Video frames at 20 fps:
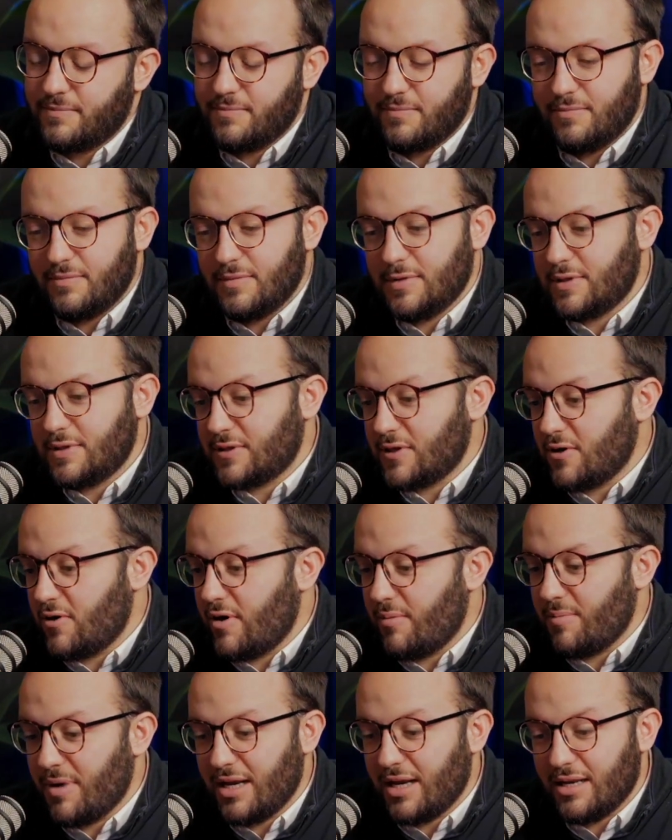So, I
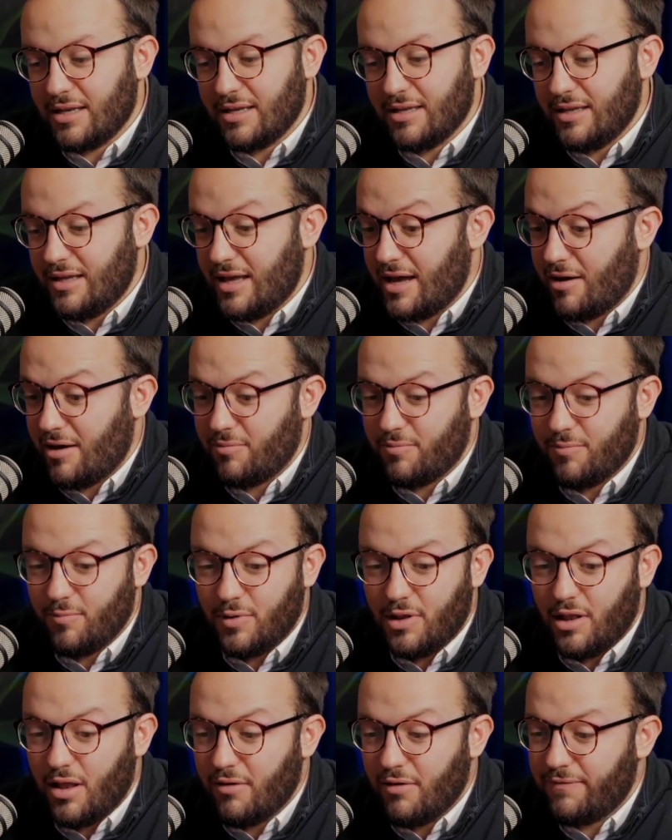mean, yeah, would
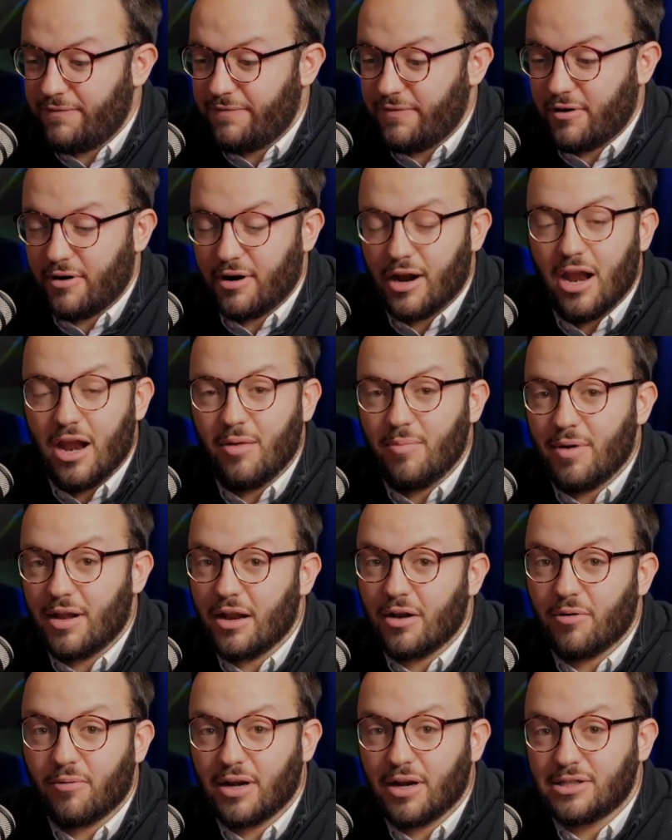love for anybody
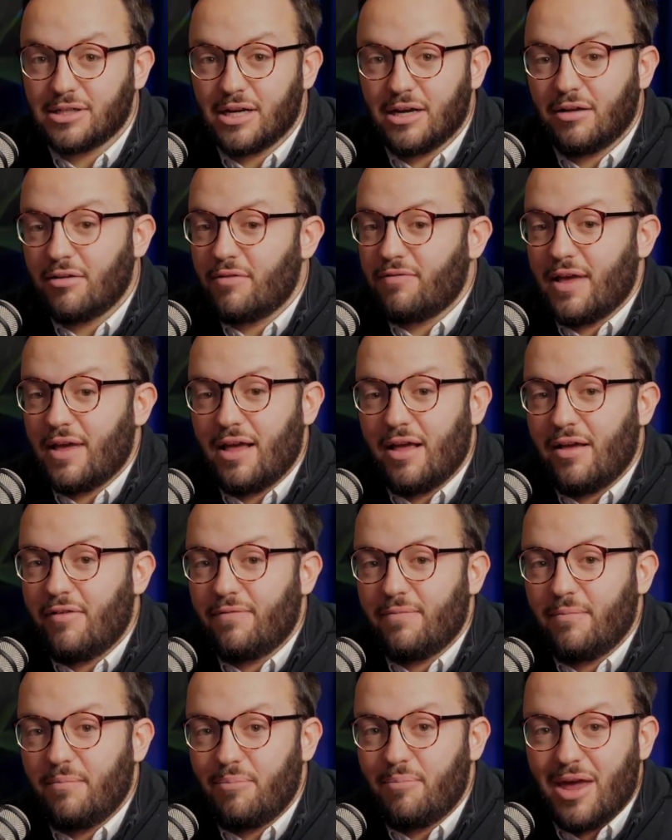to reach out if they have
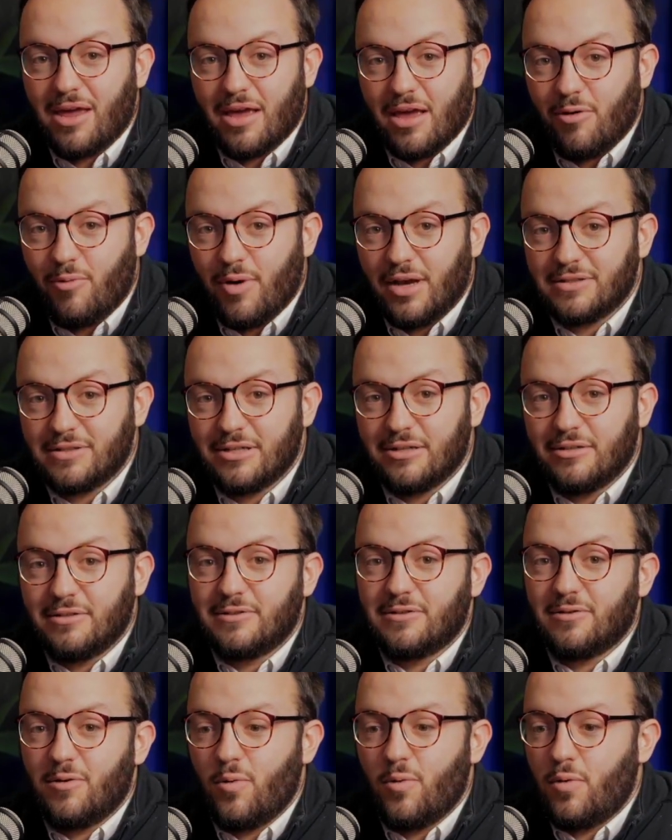banking questions,
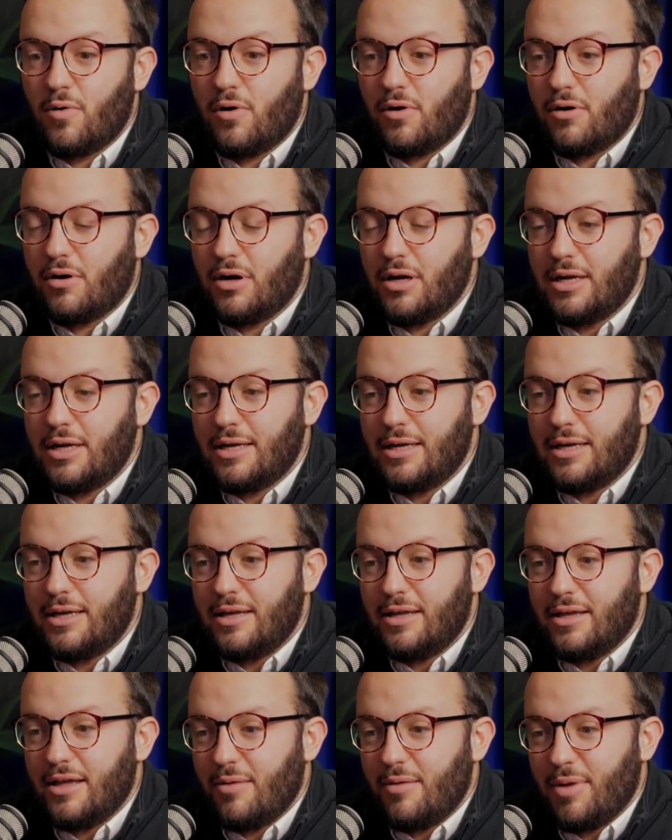or, I mean,